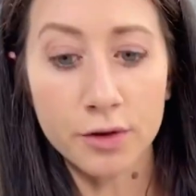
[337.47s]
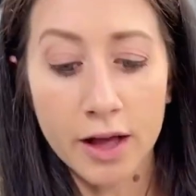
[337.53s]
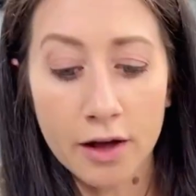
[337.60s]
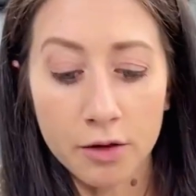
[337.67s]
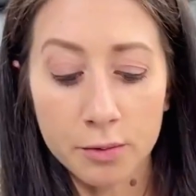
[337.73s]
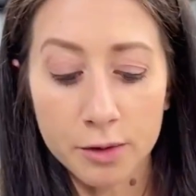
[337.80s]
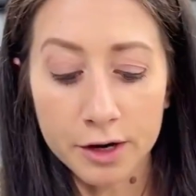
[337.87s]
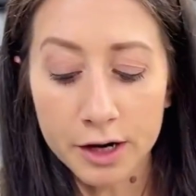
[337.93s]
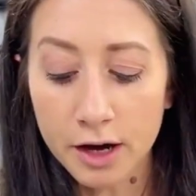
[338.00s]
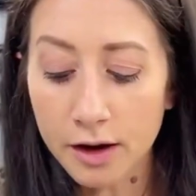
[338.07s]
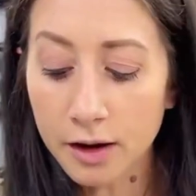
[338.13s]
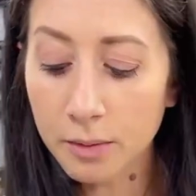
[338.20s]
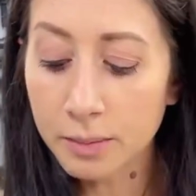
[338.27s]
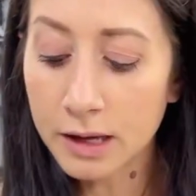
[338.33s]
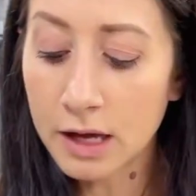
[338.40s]
caliber and
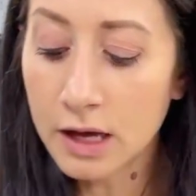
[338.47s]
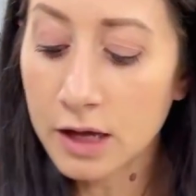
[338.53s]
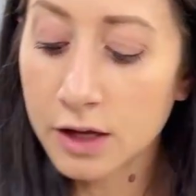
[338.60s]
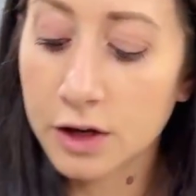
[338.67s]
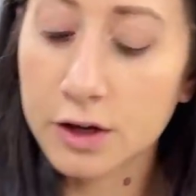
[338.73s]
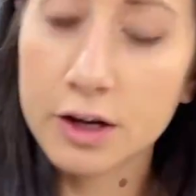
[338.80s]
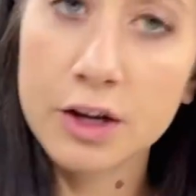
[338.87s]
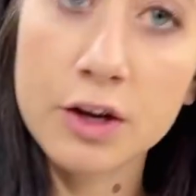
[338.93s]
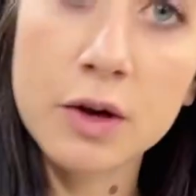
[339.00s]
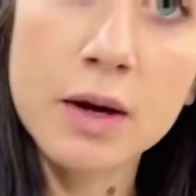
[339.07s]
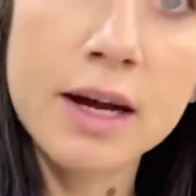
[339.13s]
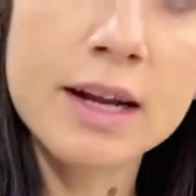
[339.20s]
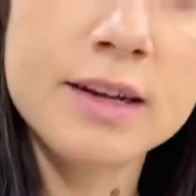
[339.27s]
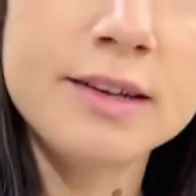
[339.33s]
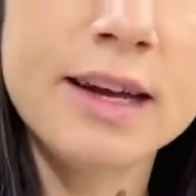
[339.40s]
up, you're going to go
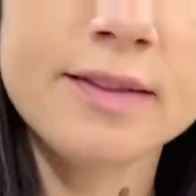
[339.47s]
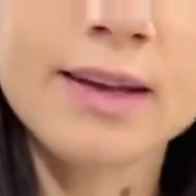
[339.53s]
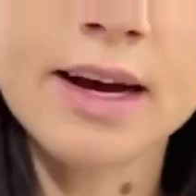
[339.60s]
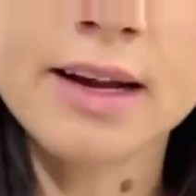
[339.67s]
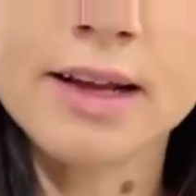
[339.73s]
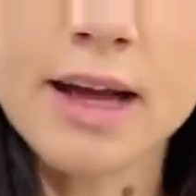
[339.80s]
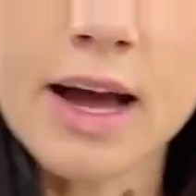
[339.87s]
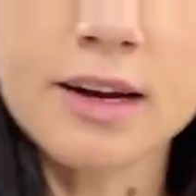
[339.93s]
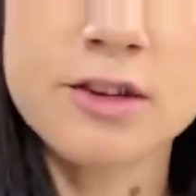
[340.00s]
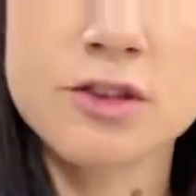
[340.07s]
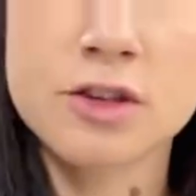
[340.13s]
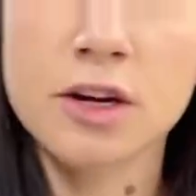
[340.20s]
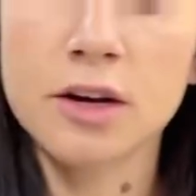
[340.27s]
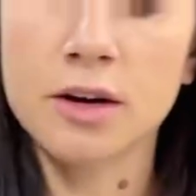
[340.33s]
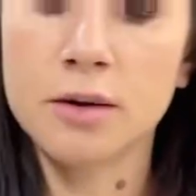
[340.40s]
ahead and take that
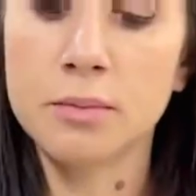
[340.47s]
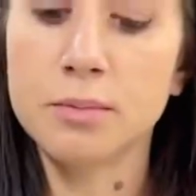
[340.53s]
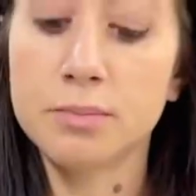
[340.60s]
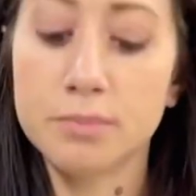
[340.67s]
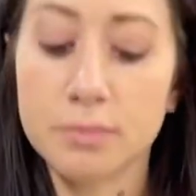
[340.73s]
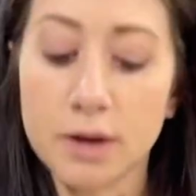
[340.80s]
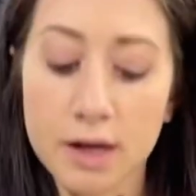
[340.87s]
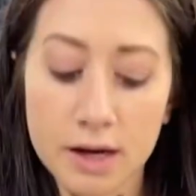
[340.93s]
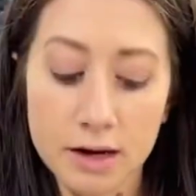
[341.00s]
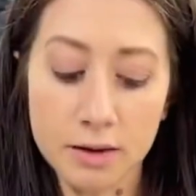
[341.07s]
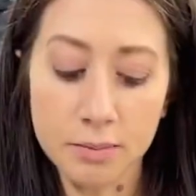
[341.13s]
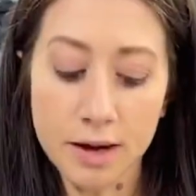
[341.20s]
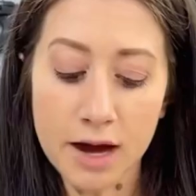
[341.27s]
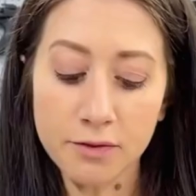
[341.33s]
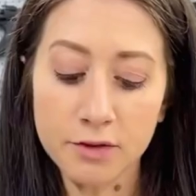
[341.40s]
extra
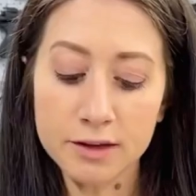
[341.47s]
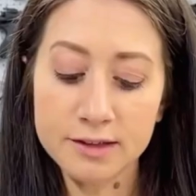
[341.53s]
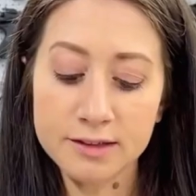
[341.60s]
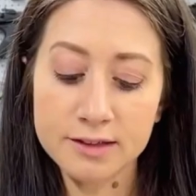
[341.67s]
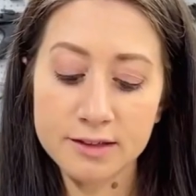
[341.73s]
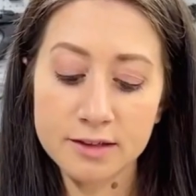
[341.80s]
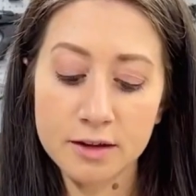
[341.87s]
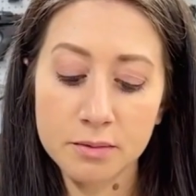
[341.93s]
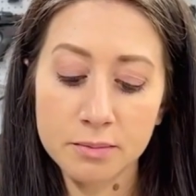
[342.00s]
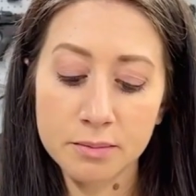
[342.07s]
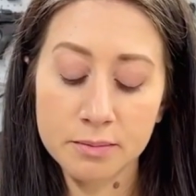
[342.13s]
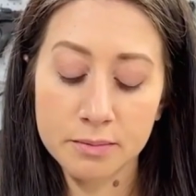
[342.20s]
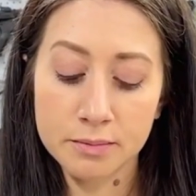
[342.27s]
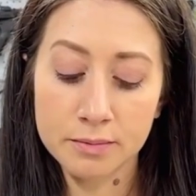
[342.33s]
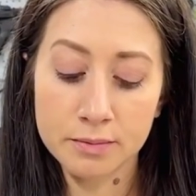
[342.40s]
baffling system,
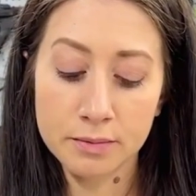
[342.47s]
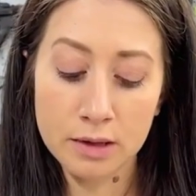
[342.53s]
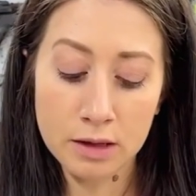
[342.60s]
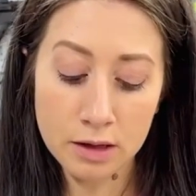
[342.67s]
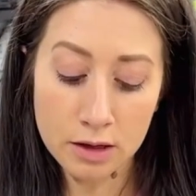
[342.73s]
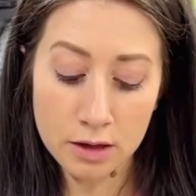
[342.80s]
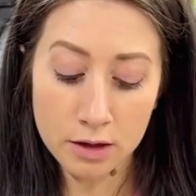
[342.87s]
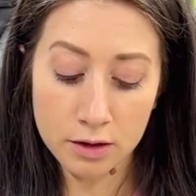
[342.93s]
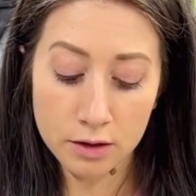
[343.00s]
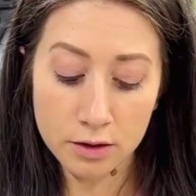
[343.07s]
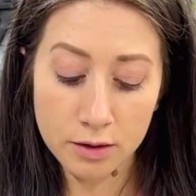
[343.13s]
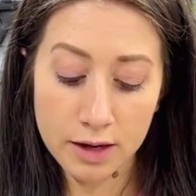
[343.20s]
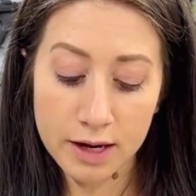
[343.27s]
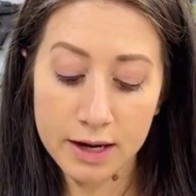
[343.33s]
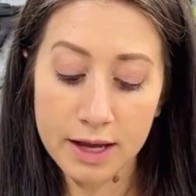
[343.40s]
go
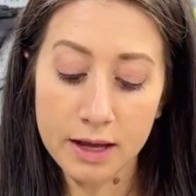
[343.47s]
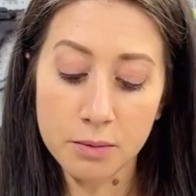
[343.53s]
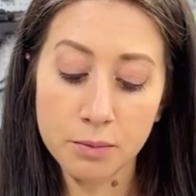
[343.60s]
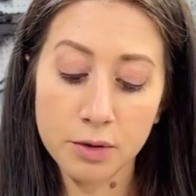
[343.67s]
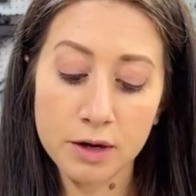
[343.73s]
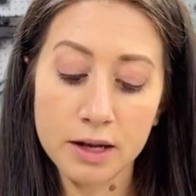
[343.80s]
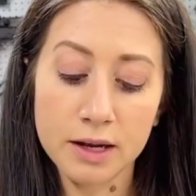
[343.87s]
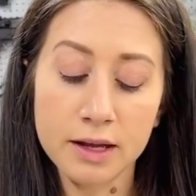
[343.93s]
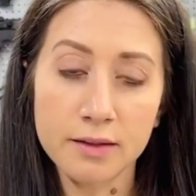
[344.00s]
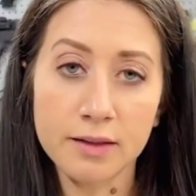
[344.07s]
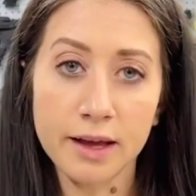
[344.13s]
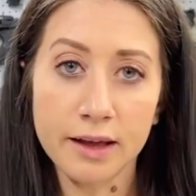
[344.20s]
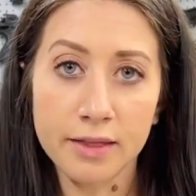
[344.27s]
ahead and put it in like